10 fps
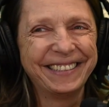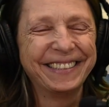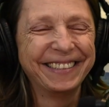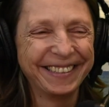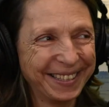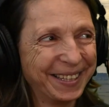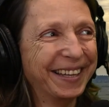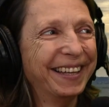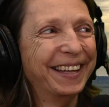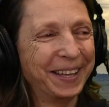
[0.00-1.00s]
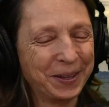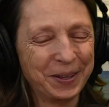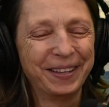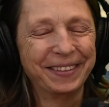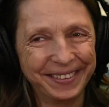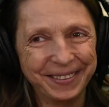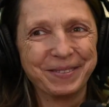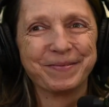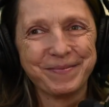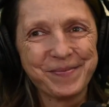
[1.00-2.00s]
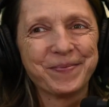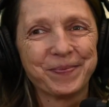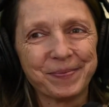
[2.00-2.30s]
I mean, some big rocks